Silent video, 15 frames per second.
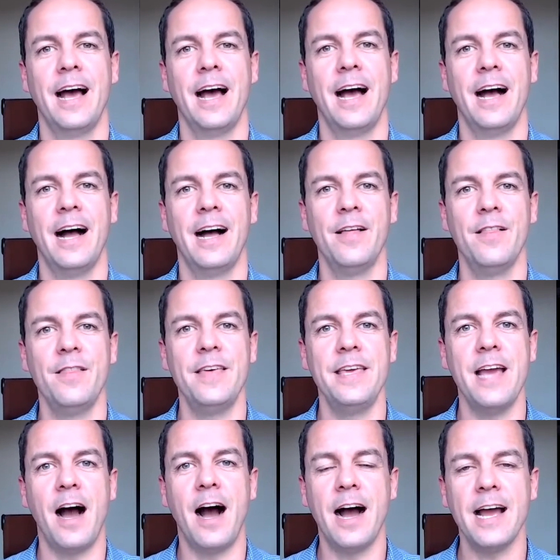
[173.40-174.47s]

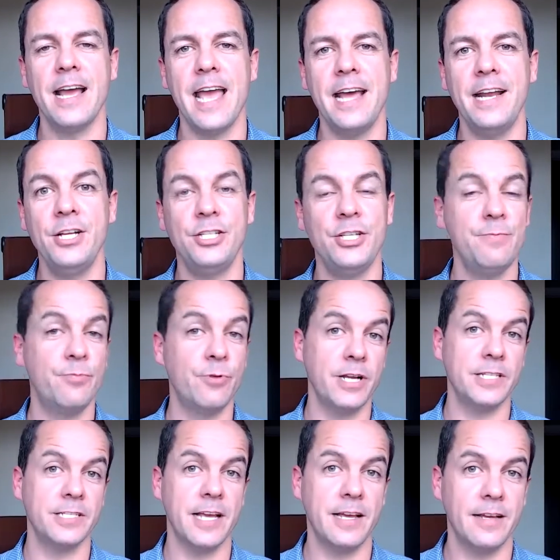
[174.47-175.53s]
The I energy
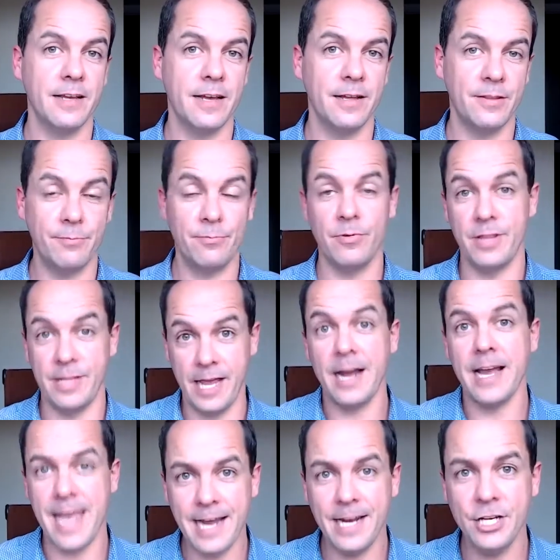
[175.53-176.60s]
brings
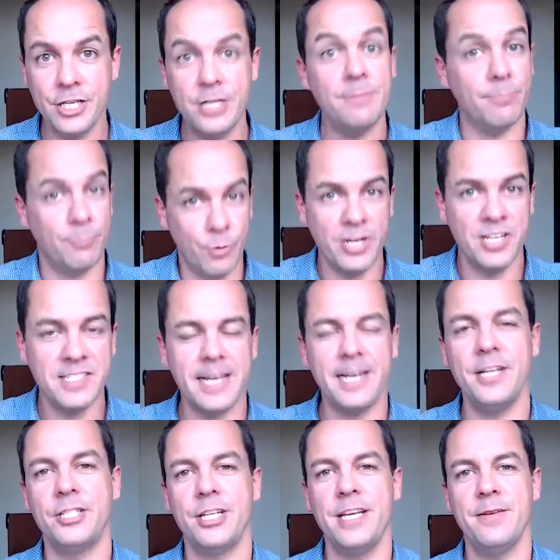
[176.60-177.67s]
energy.
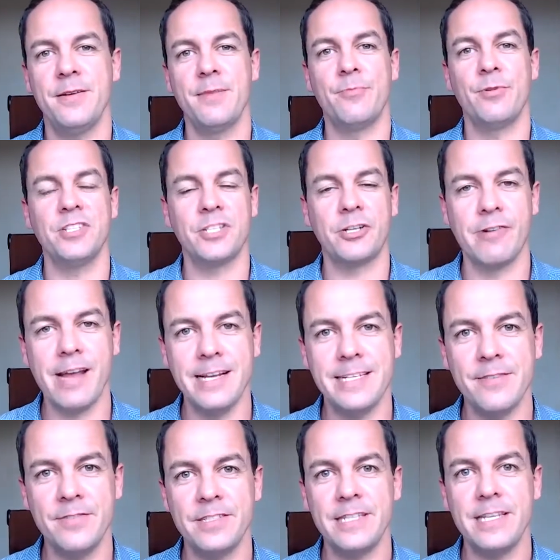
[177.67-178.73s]
It brings
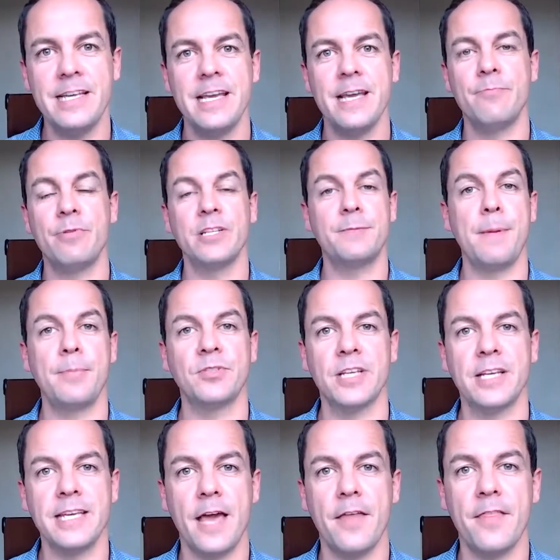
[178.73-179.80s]
creativity. It brings people
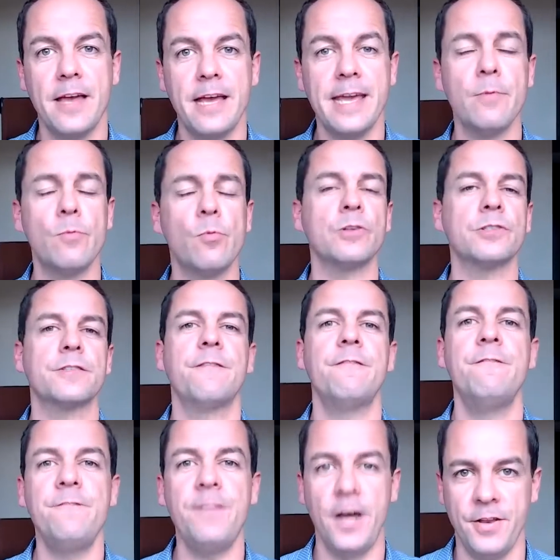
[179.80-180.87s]
together. It wants
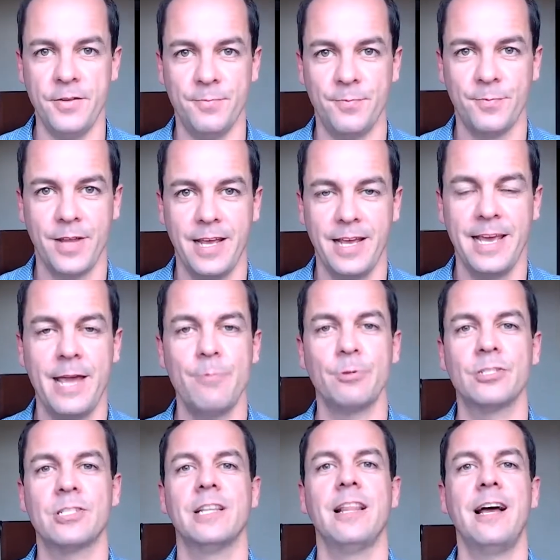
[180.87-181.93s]
fun. It
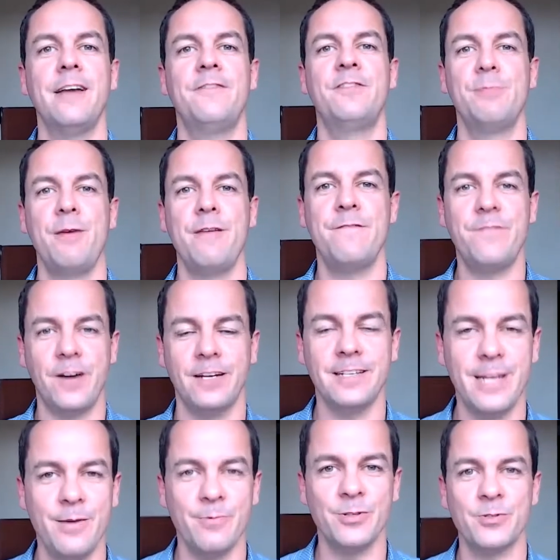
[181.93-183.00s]
wants life to be
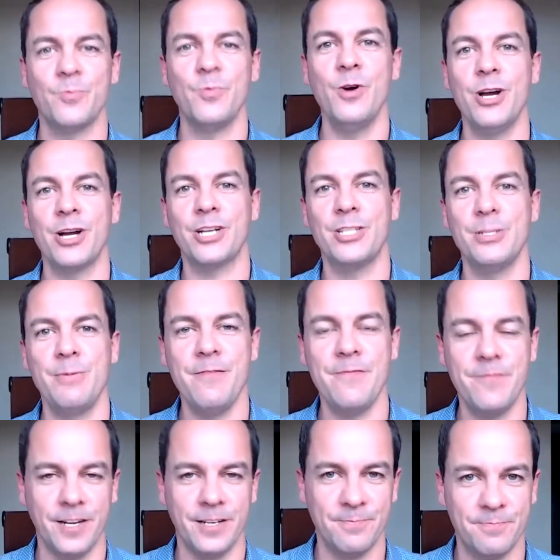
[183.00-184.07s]
fun. It wants work to be
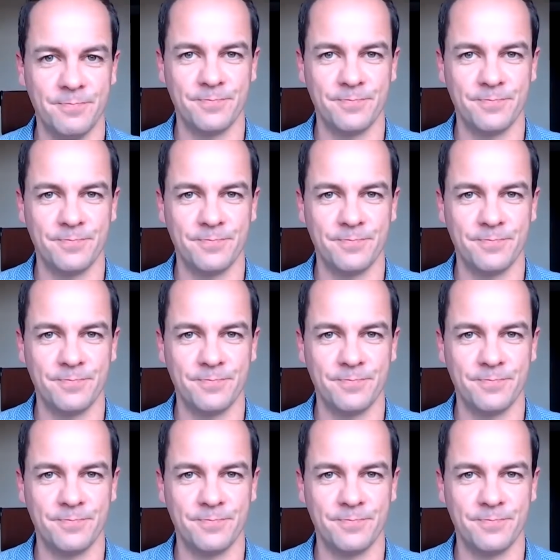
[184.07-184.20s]
fun.